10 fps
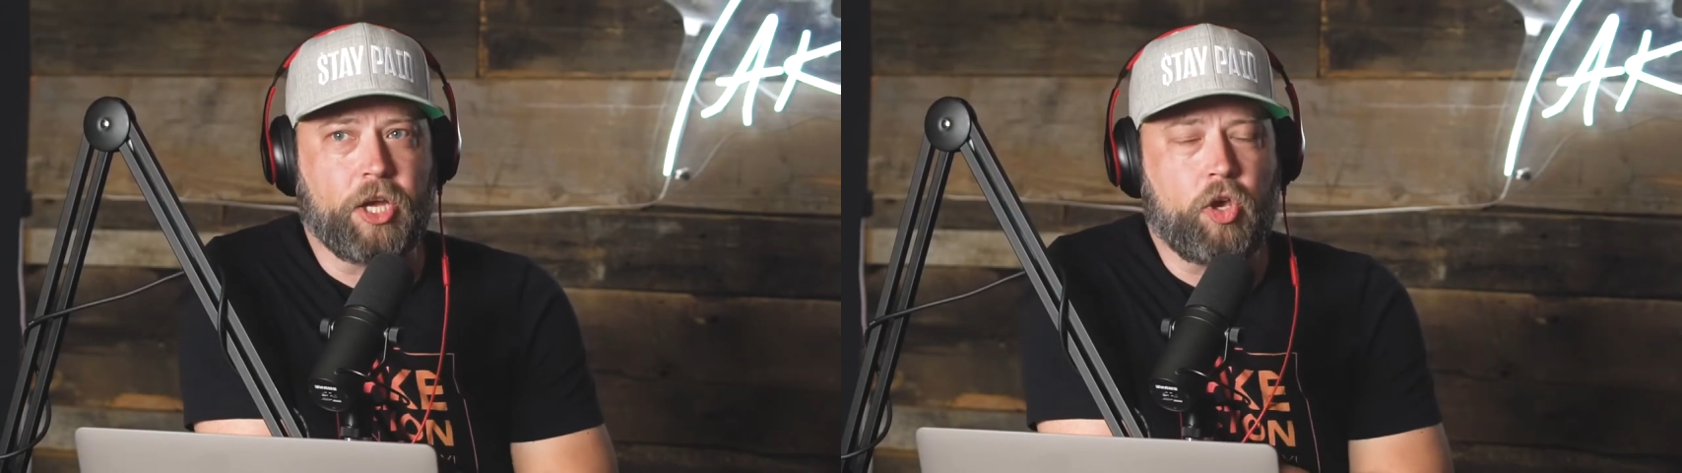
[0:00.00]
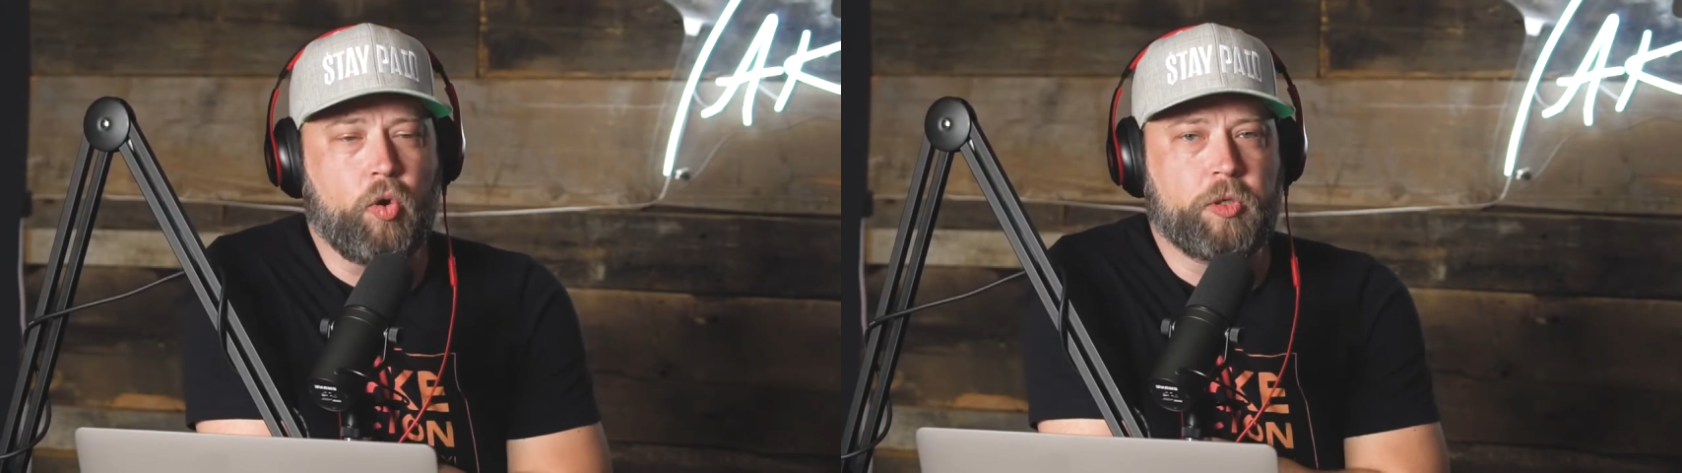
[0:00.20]

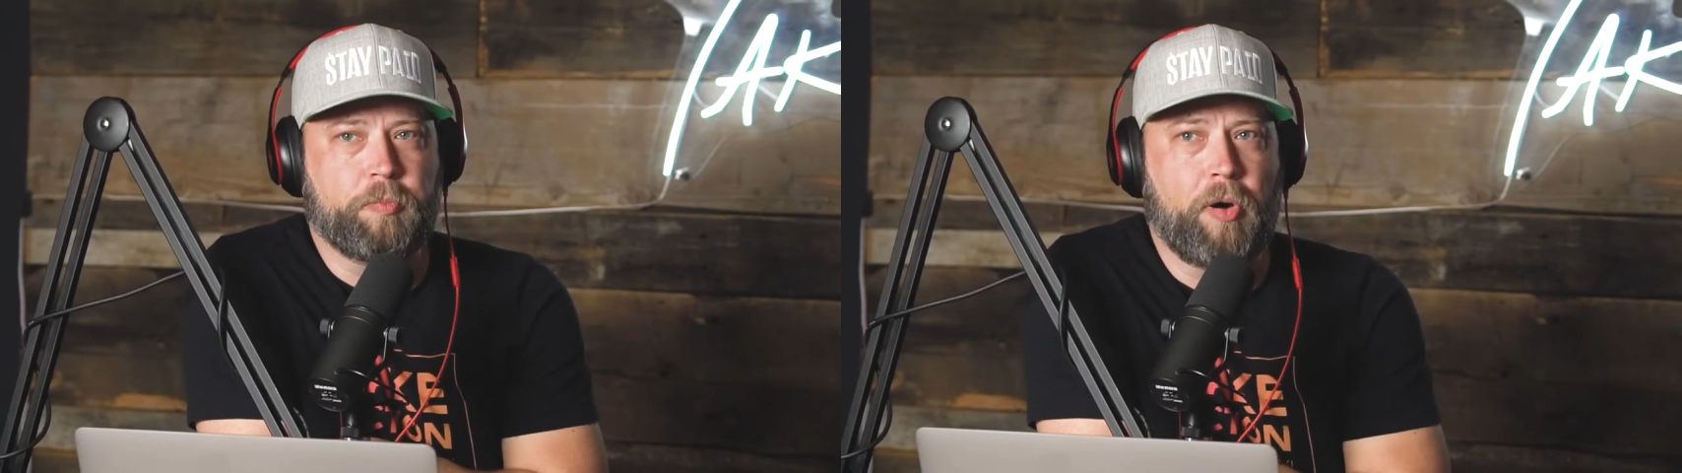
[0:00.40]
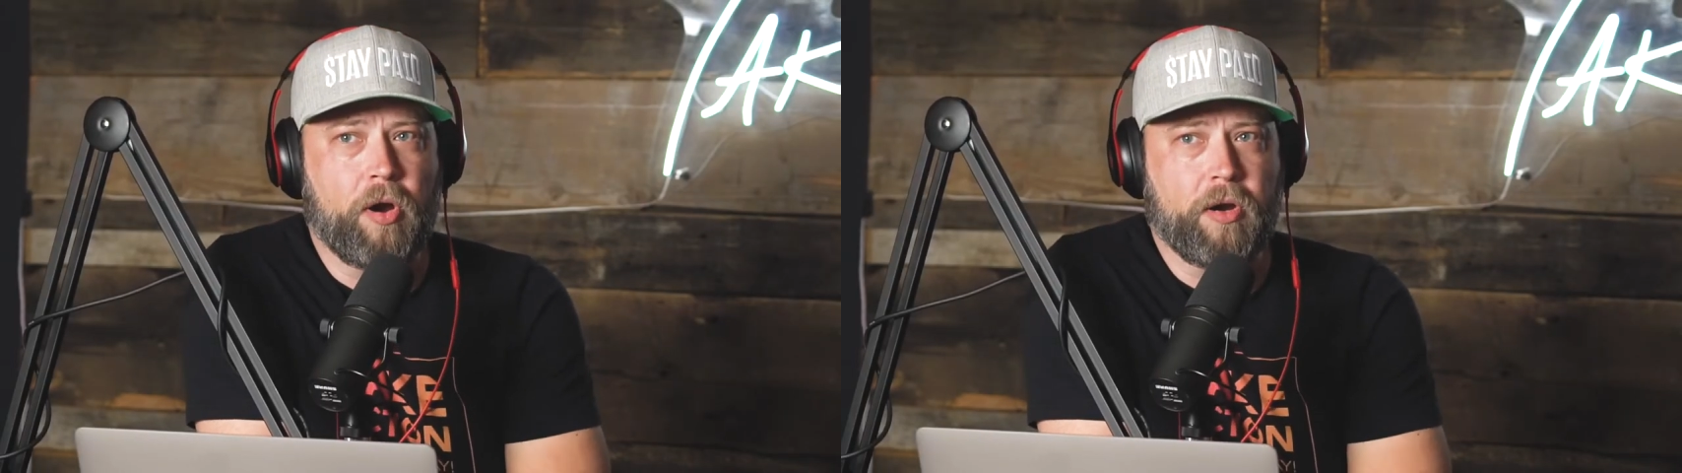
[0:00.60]
a
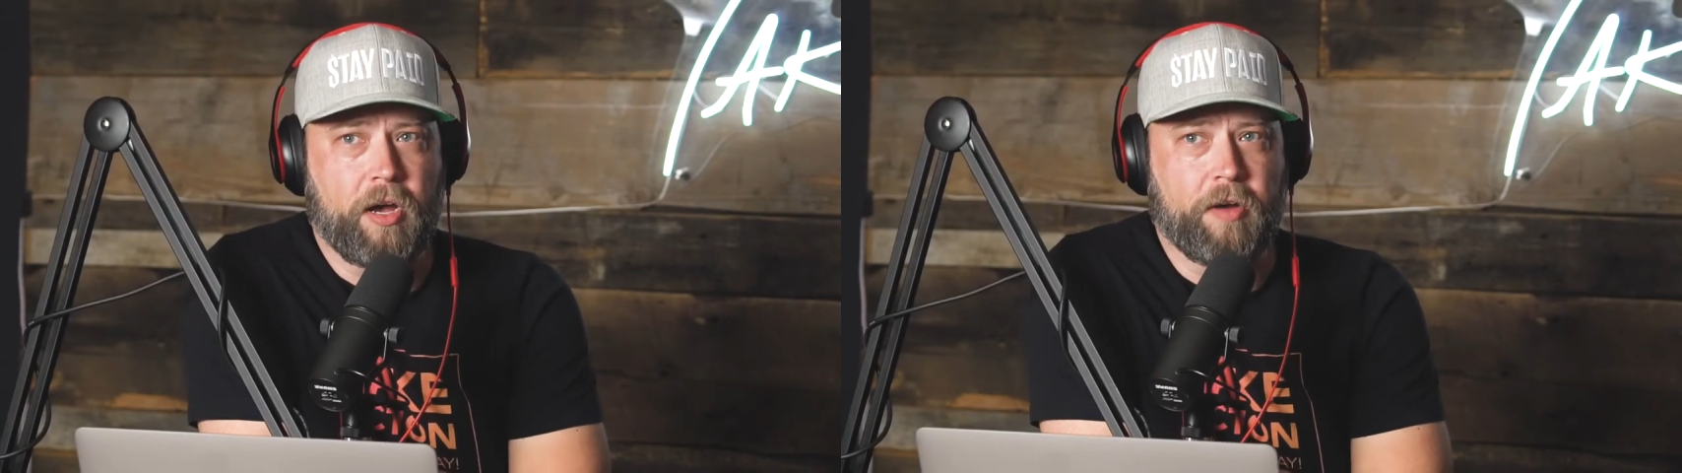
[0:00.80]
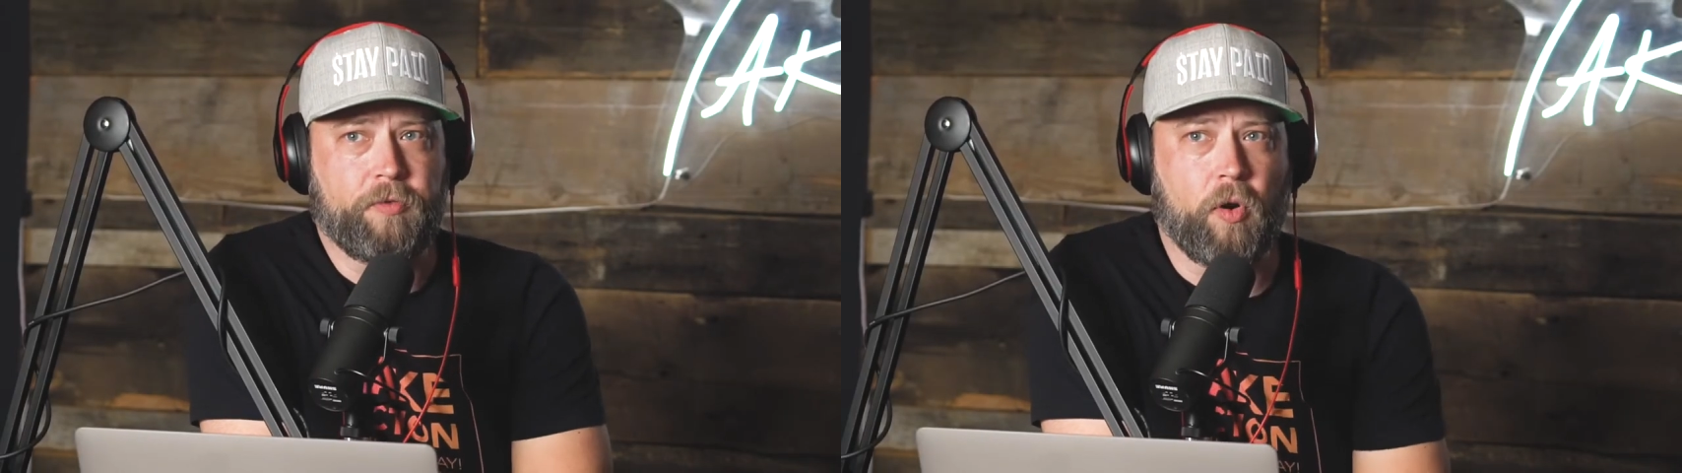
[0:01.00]
huge
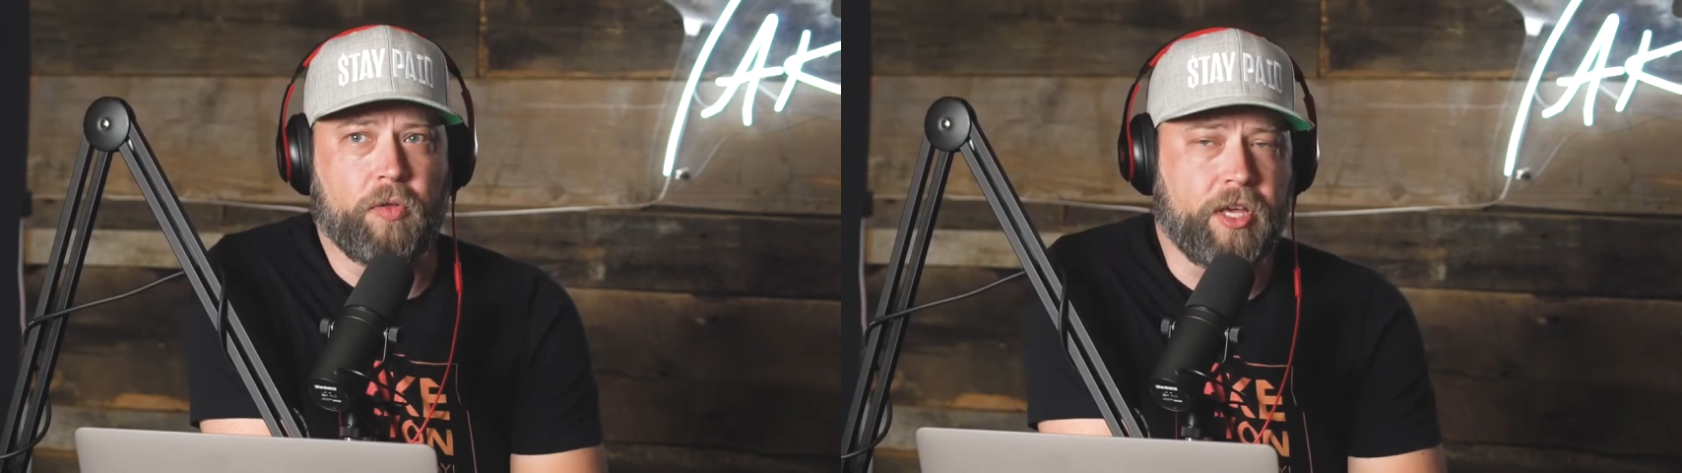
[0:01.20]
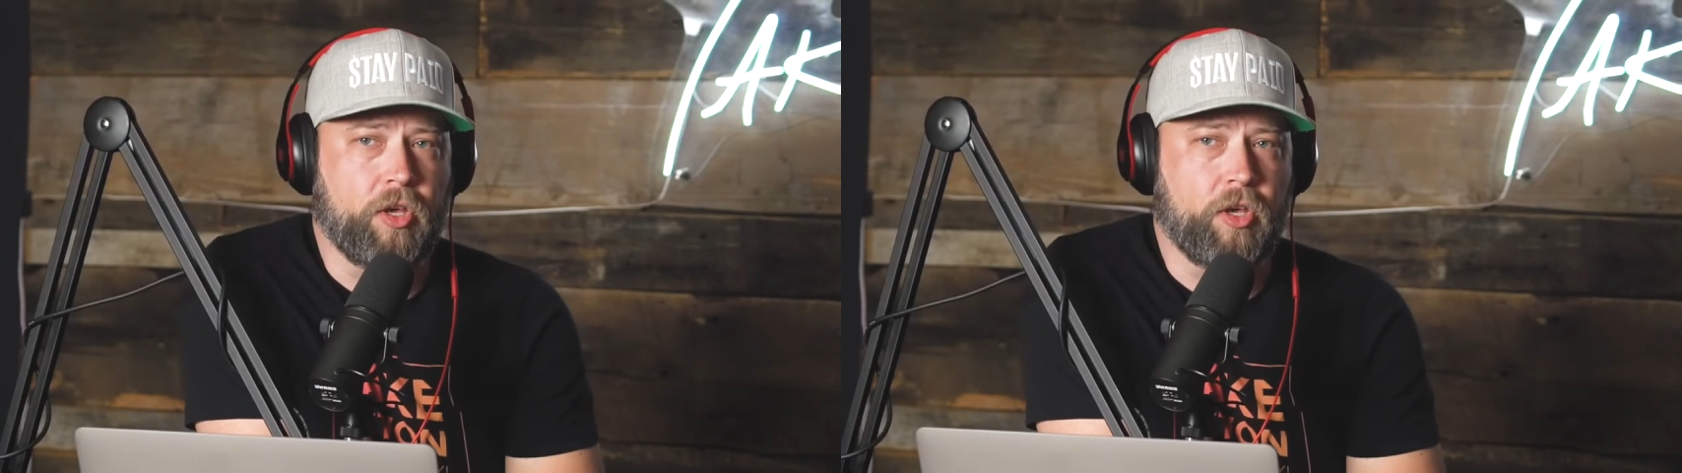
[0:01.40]
part of growth.